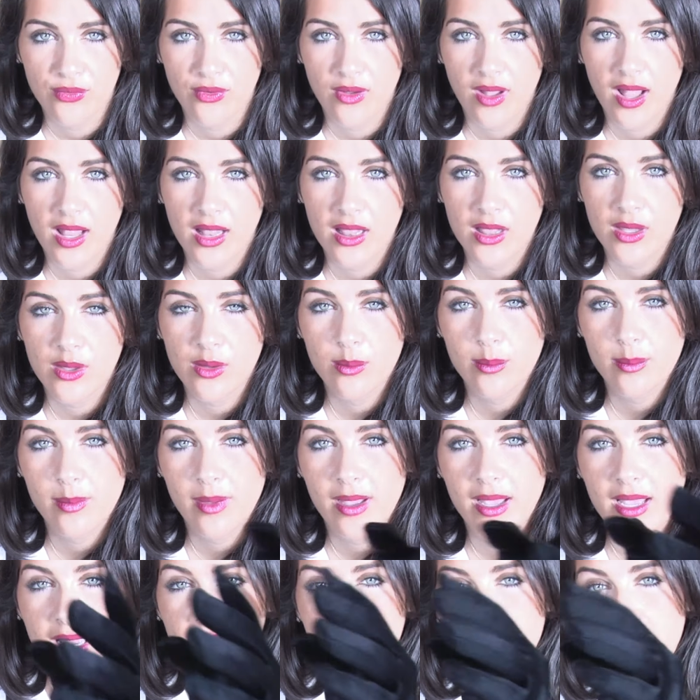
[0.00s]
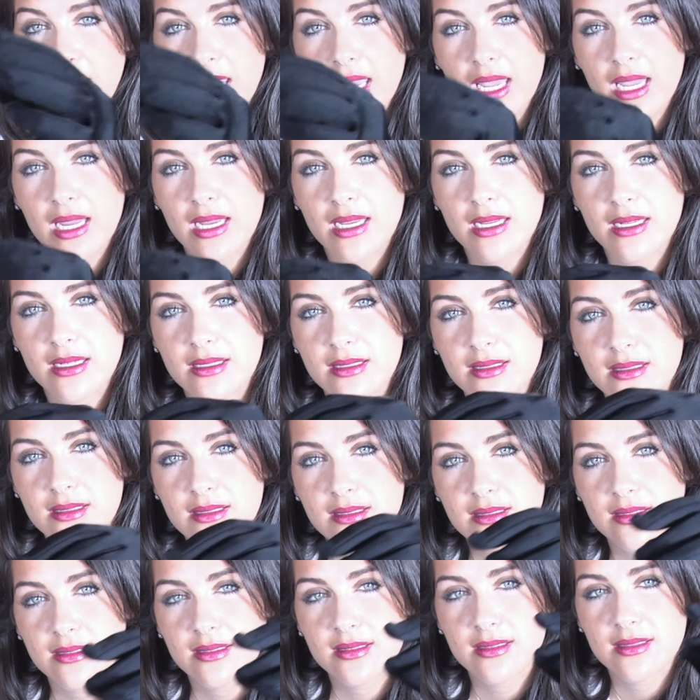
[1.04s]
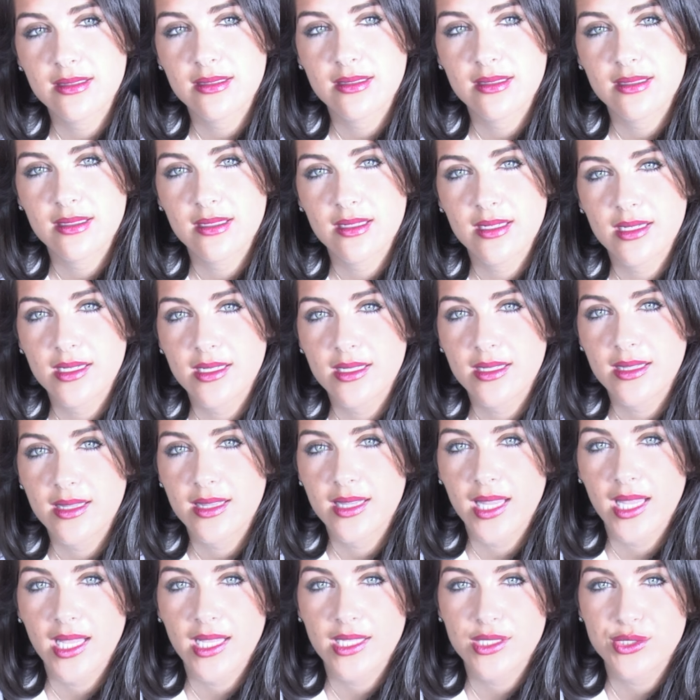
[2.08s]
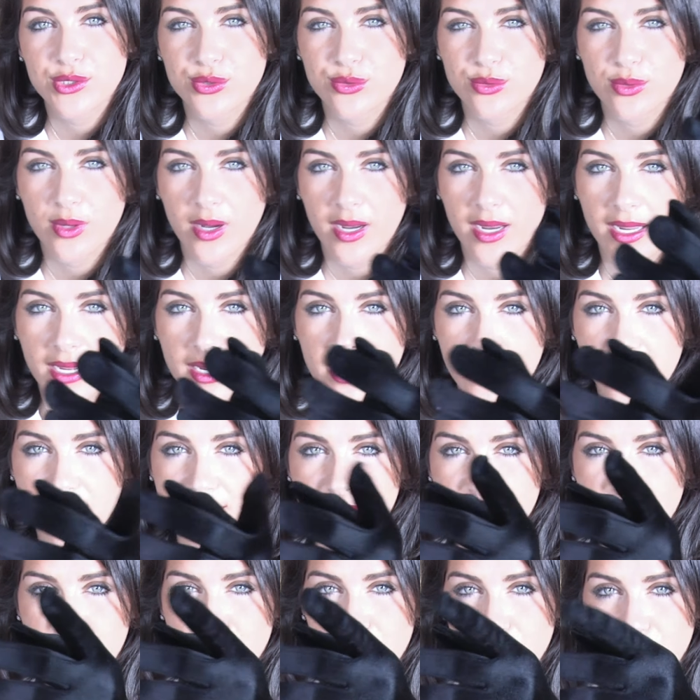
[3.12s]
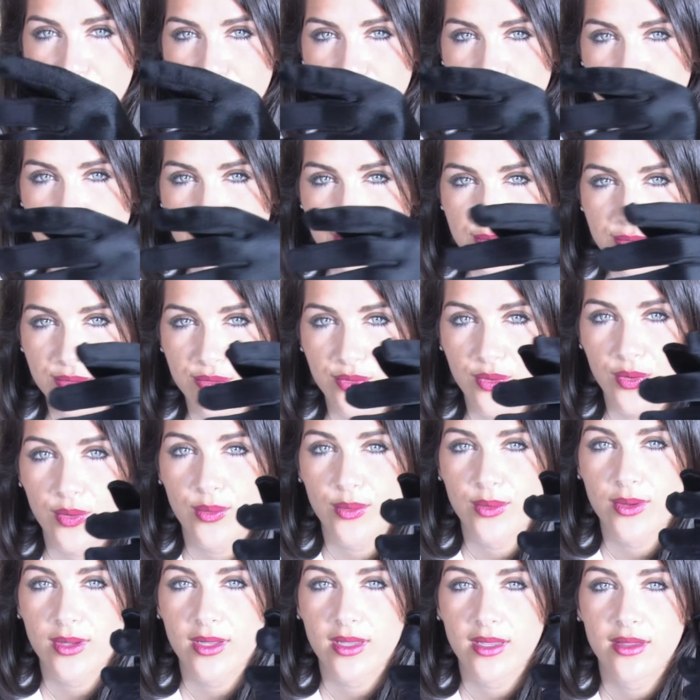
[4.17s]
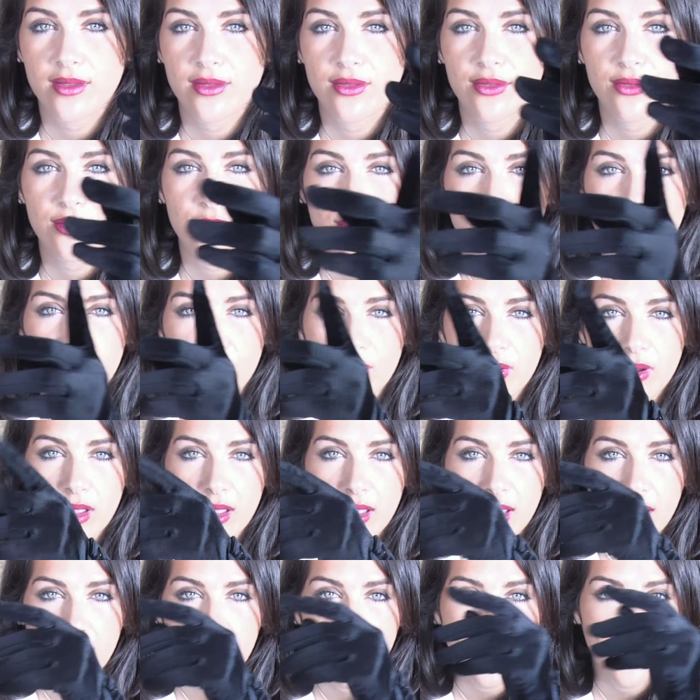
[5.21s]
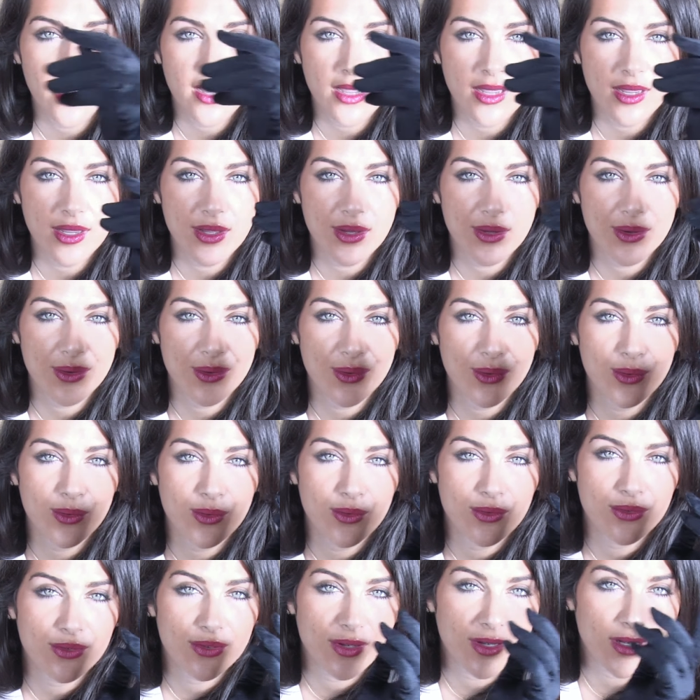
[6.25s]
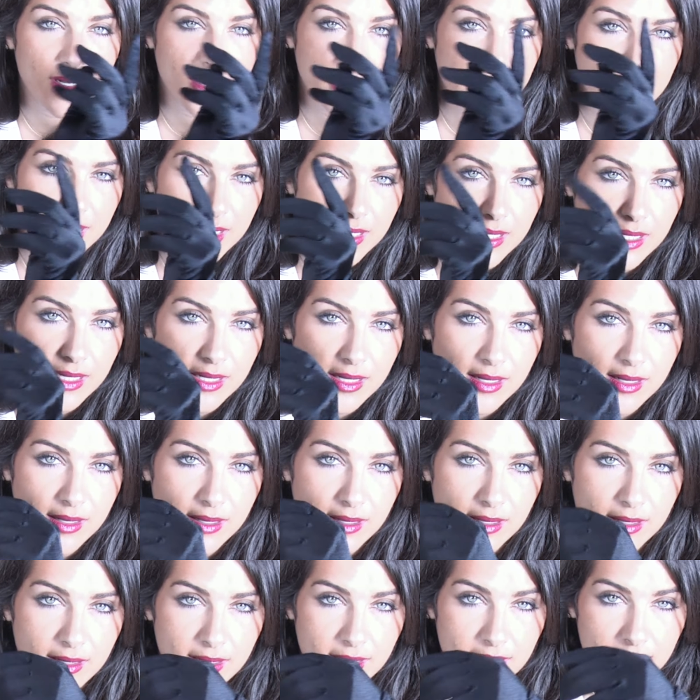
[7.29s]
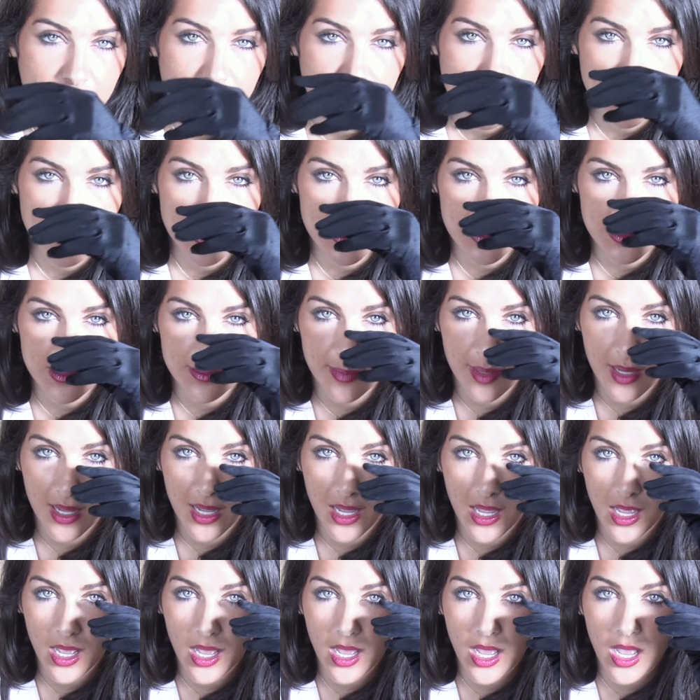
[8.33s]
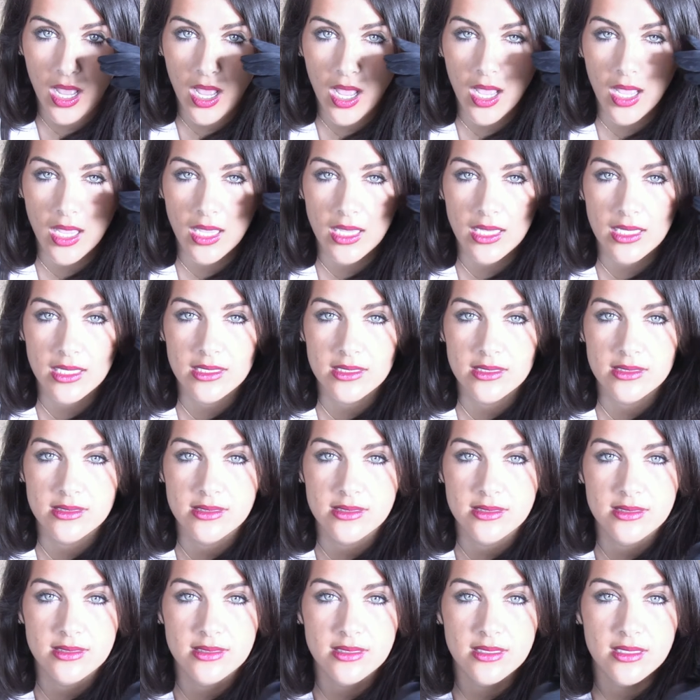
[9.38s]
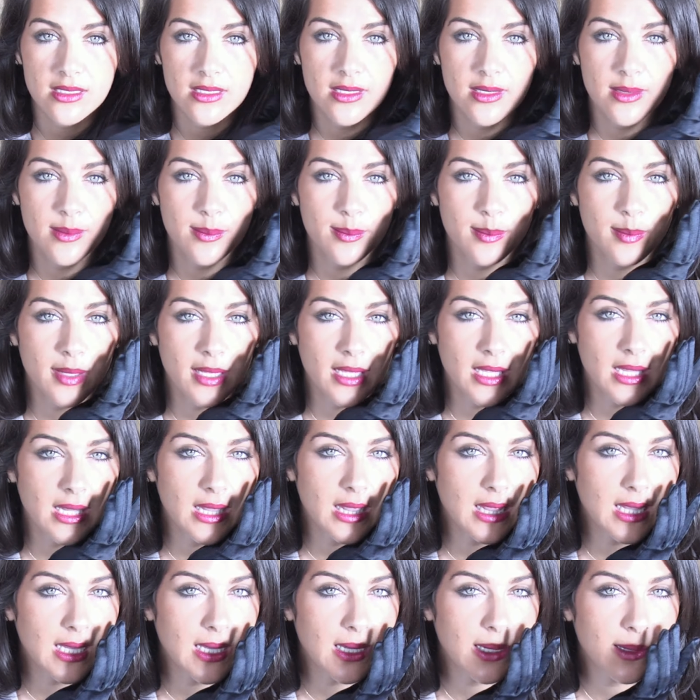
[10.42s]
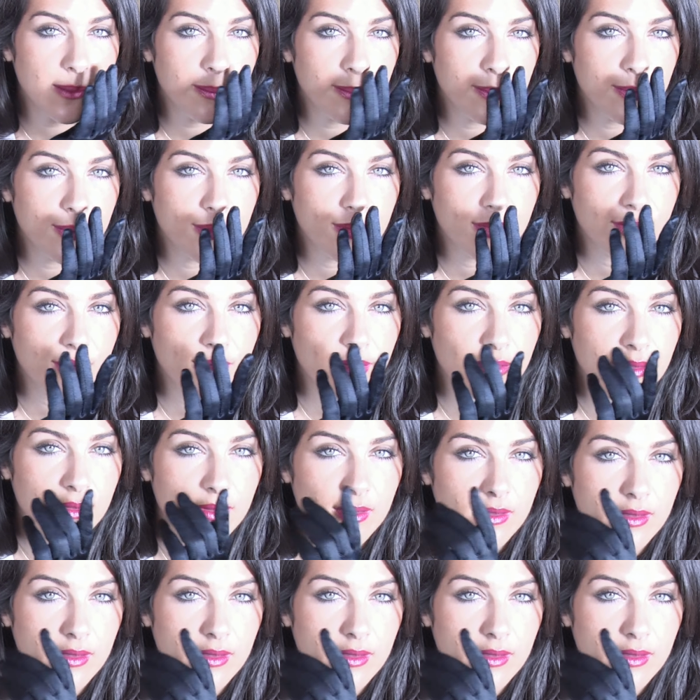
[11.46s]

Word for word: Follow my hands. That's right. Just focus right over here to my eyes, my lips.